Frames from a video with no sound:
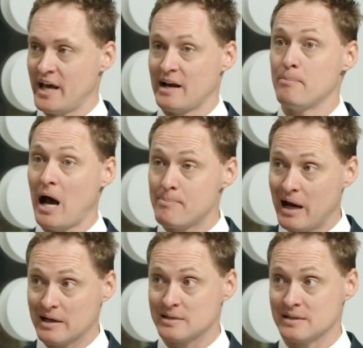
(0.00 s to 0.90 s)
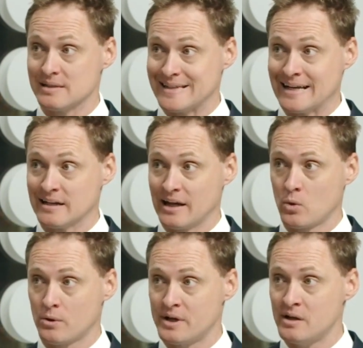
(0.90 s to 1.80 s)
We had a bipartisan Senate
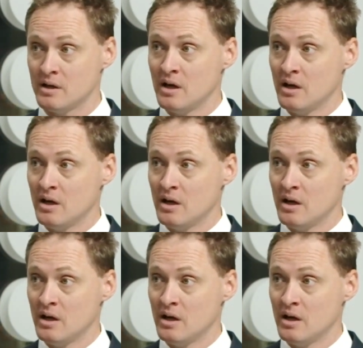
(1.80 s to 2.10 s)
inquiry,